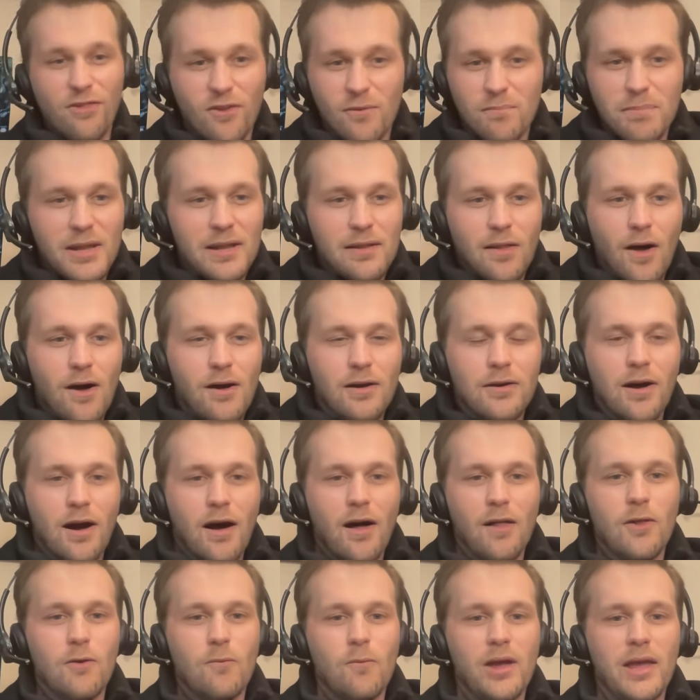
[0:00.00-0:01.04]
be Long
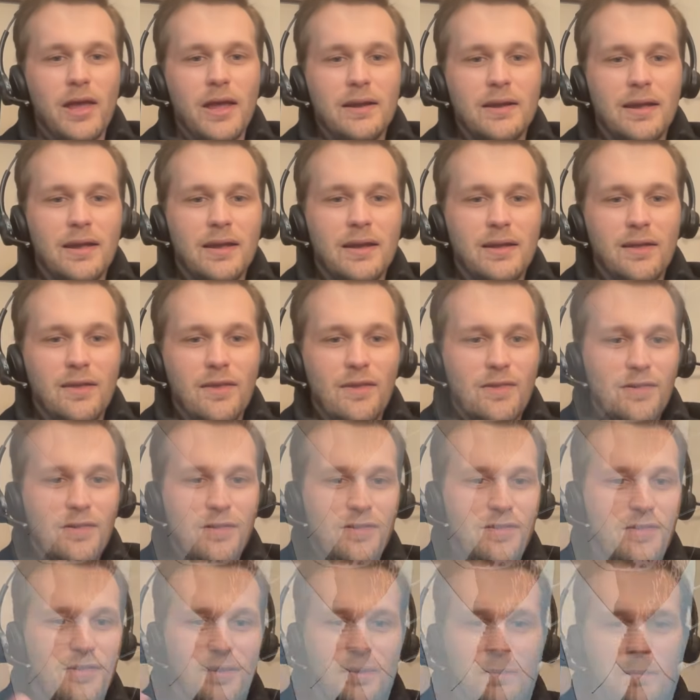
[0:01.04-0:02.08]
Halloween. It
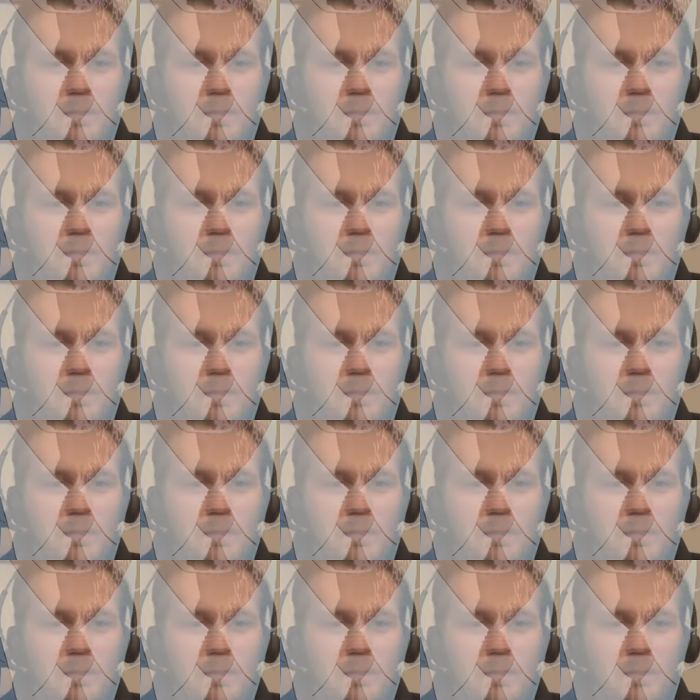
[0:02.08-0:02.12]
is,